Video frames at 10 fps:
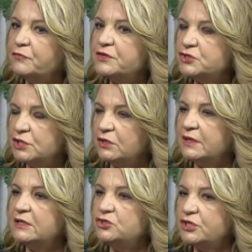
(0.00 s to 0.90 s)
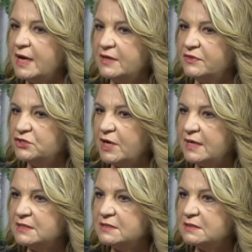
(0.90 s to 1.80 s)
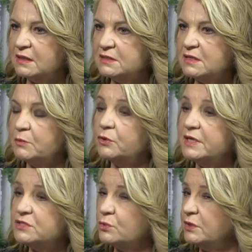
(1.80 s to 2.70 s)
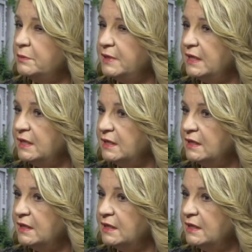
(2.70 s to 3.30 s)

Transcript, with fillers: this year in jazz, the jazz ensemble is going to be?